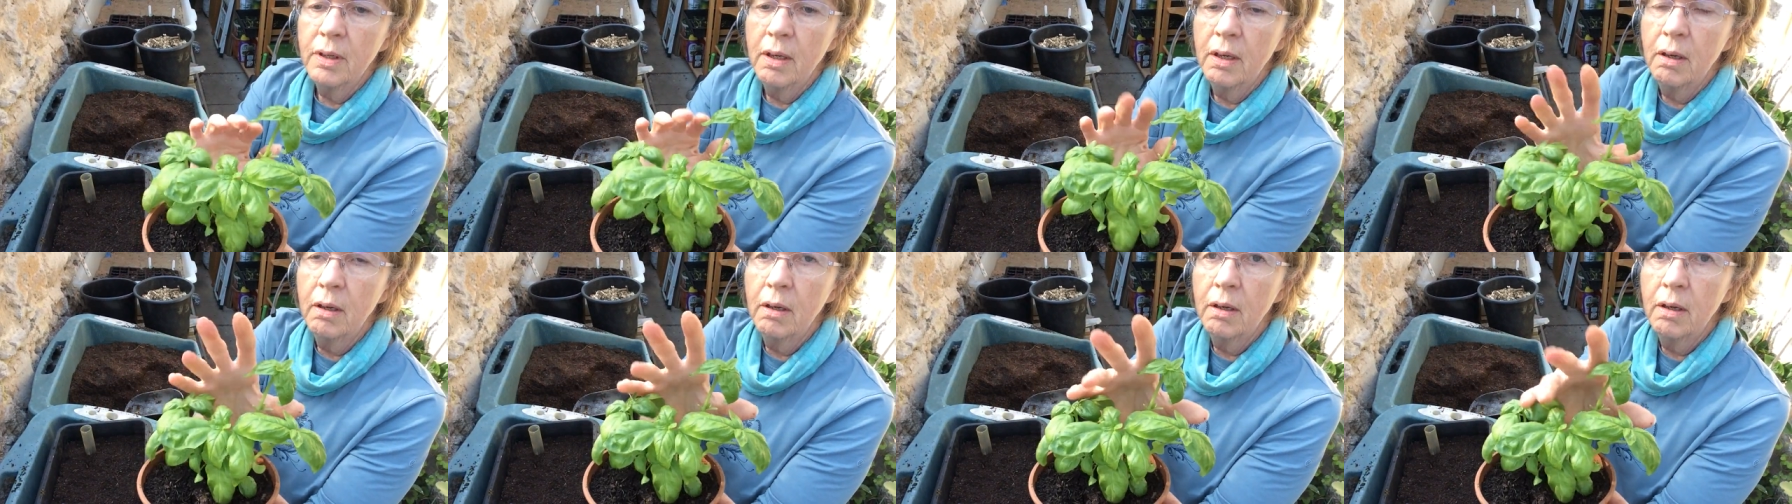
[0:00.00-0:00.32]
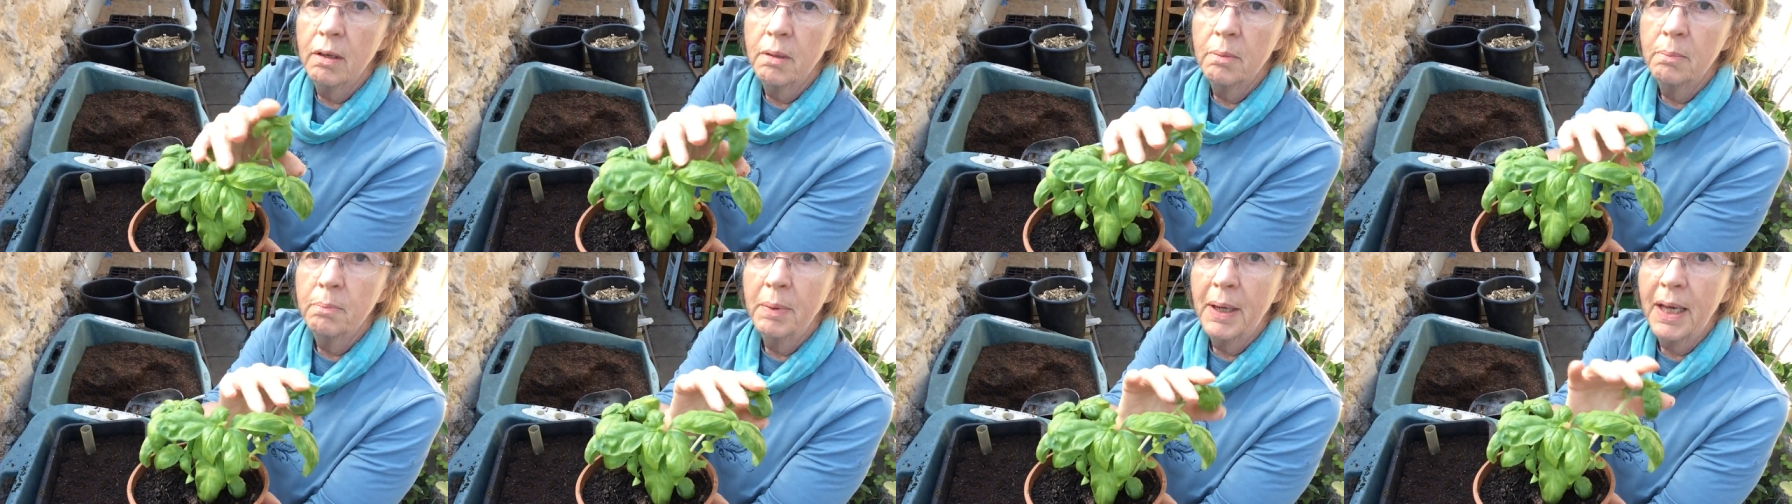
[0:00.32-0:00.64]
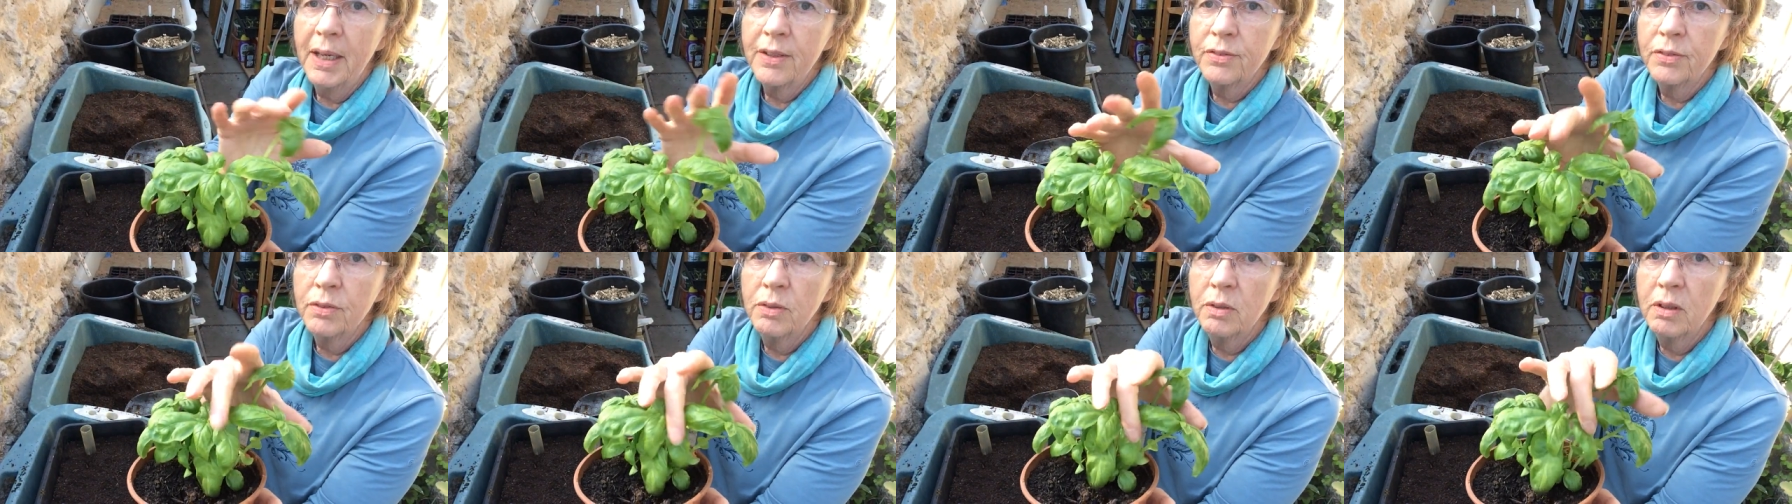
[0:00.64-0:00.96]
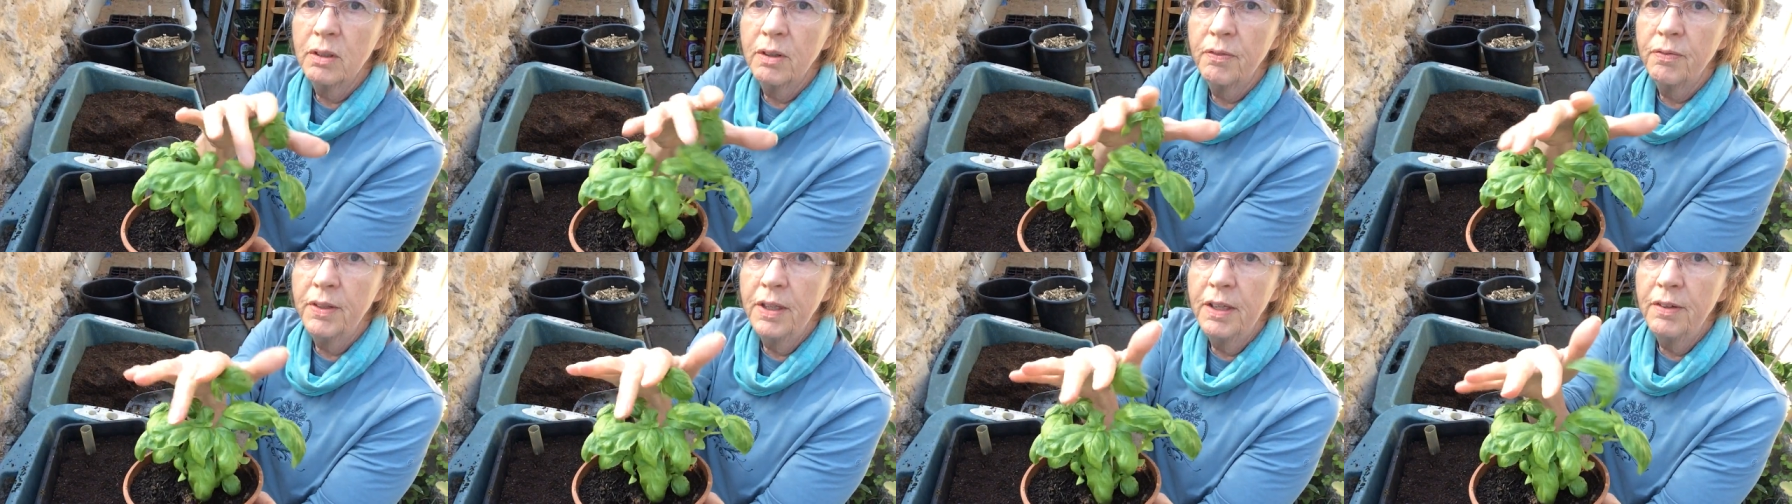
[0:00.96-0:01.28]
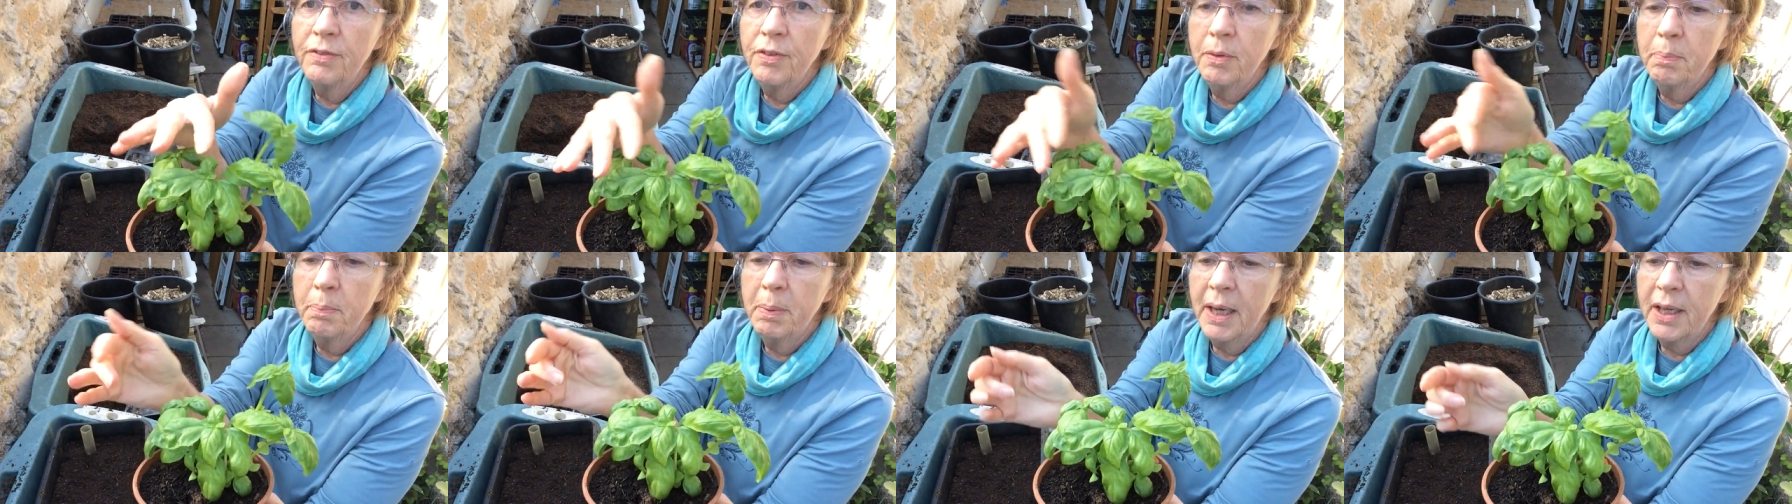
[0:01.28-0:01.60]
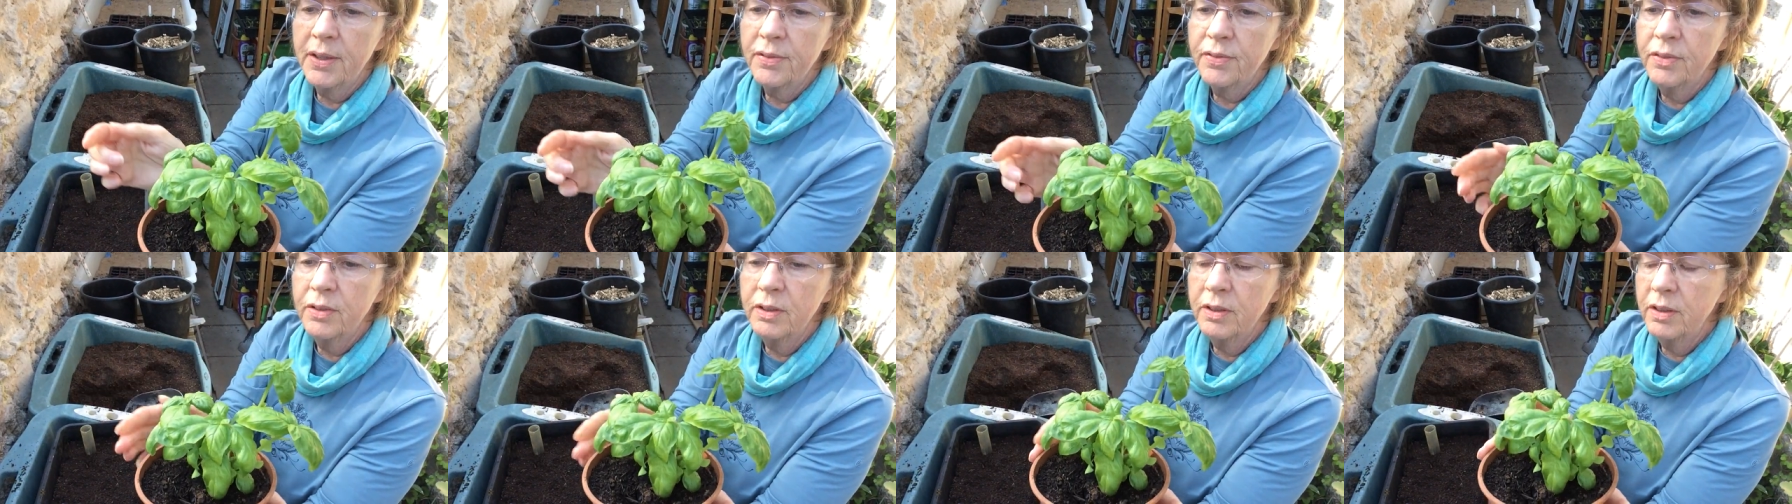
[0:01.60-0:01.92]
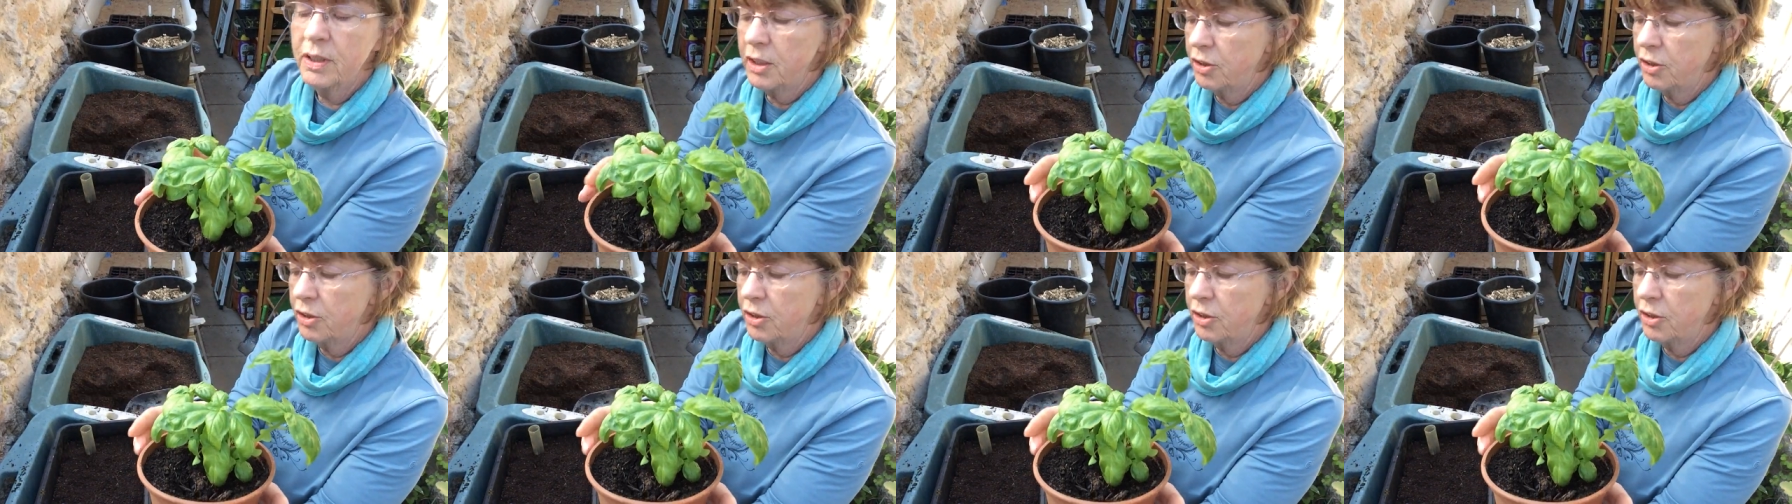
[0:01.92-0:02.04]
our basil, lovely for pasta